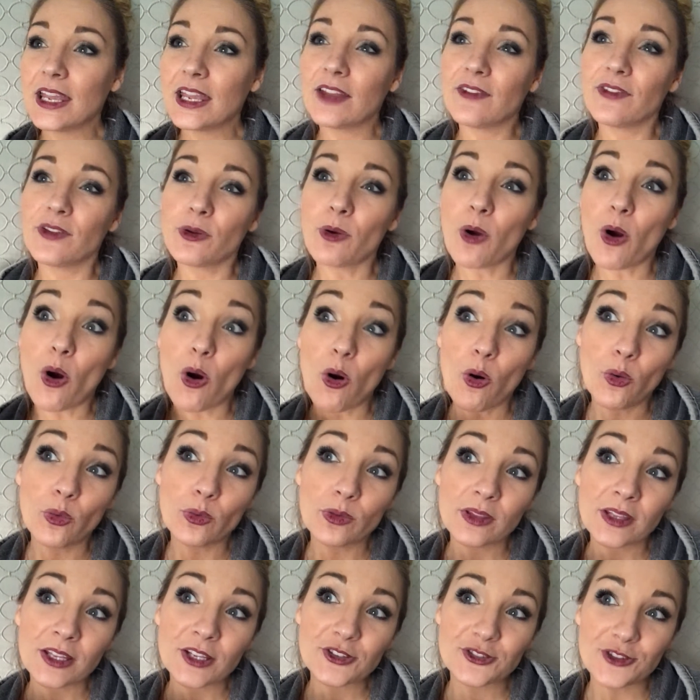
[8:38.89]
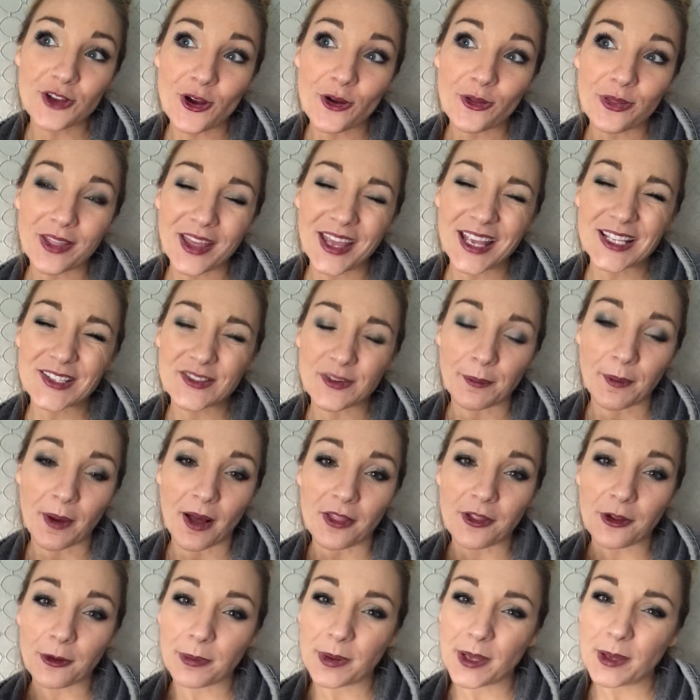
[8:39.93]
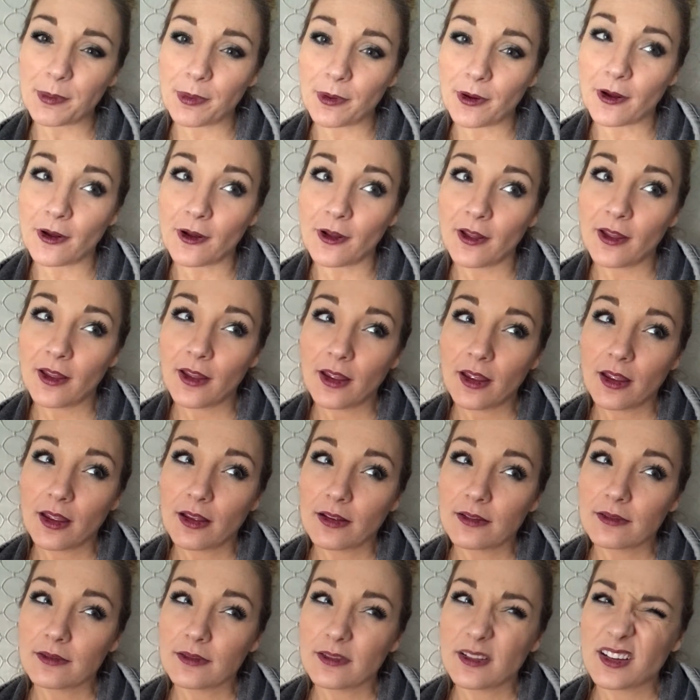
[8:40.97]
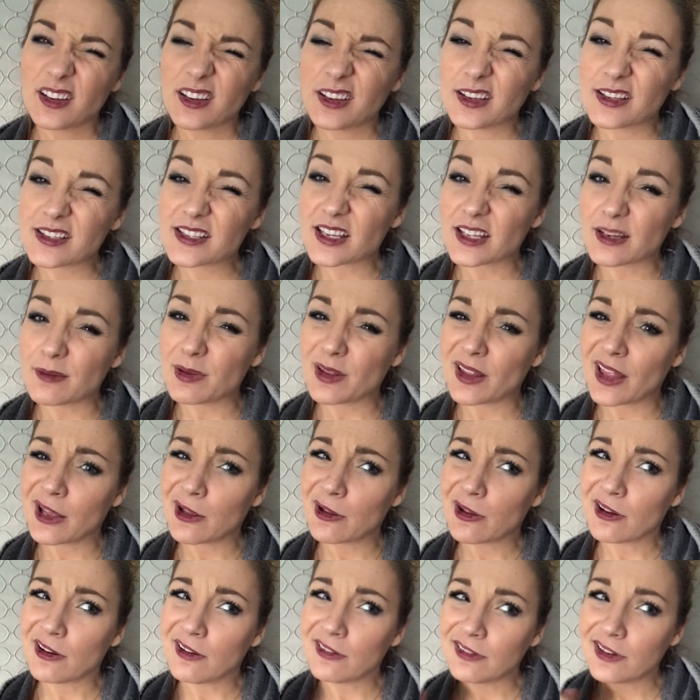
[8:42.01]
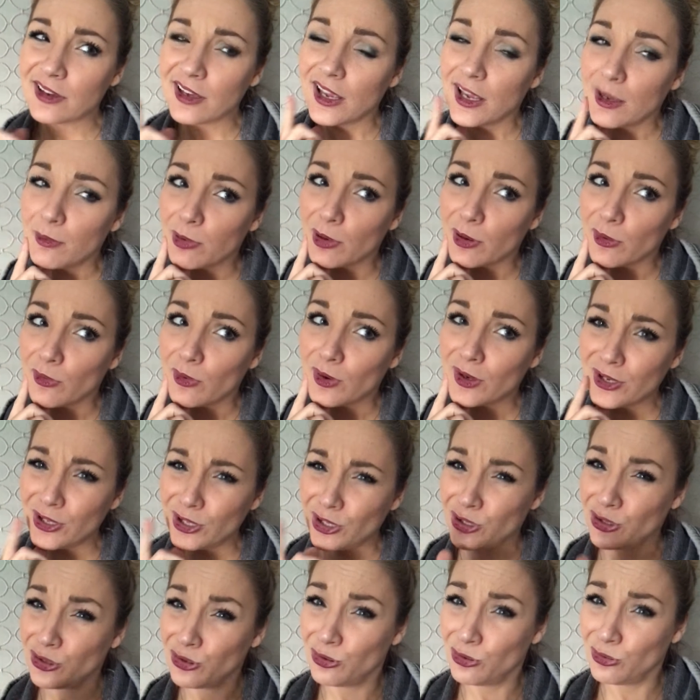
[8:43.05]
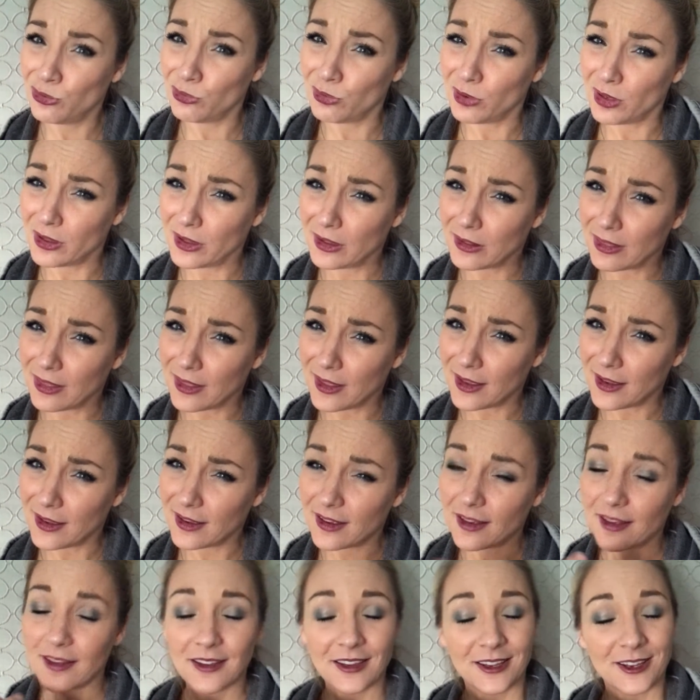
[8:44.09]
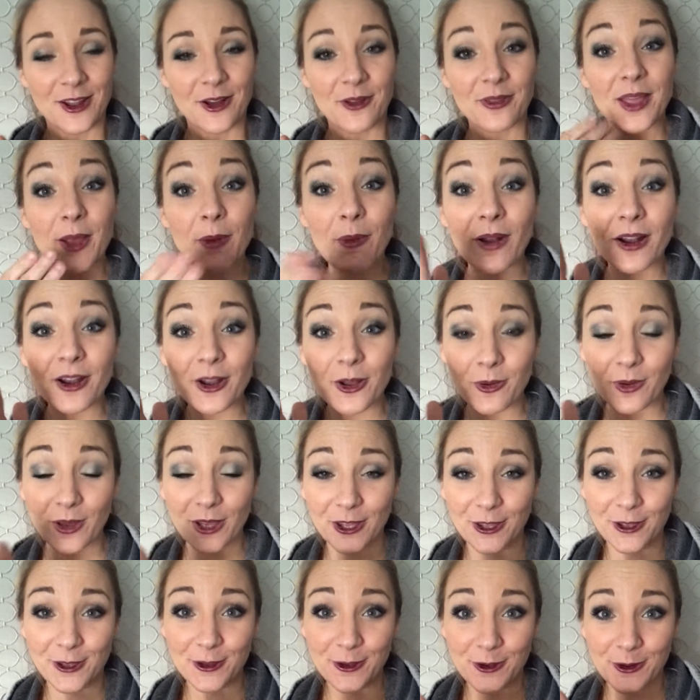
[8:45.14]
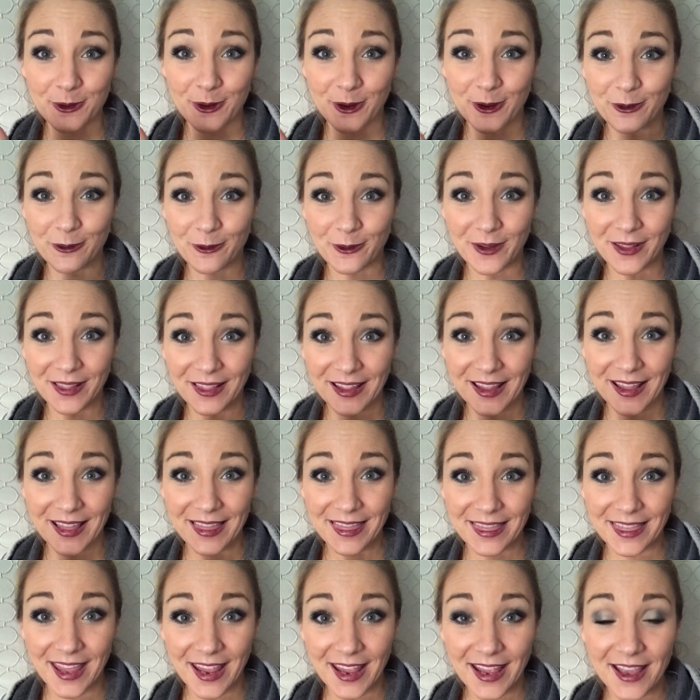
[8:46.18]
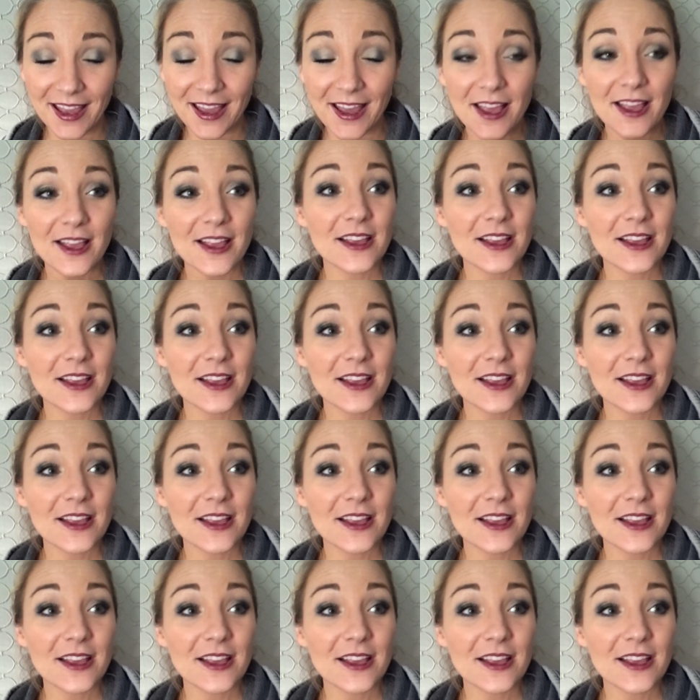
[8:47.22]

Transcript: If you only show things from other people, it's going to be like, okay, but what do you really think? They want to know what you really think.